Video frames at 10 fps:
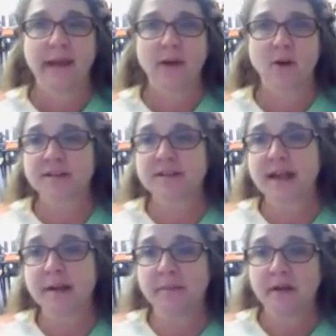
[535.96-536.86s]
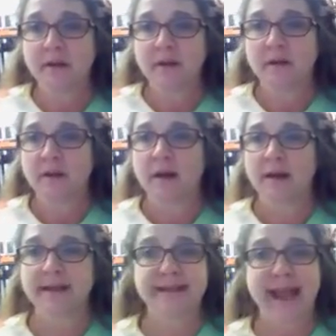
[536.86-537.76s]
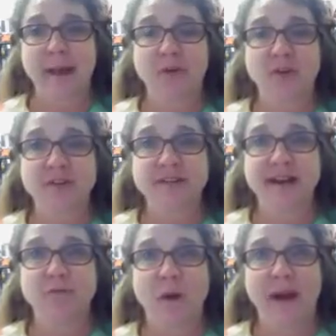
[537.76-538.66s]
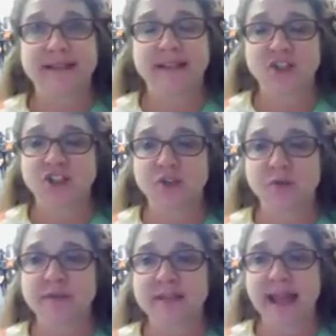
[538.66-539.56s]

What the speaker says: Here are some examples of ways that students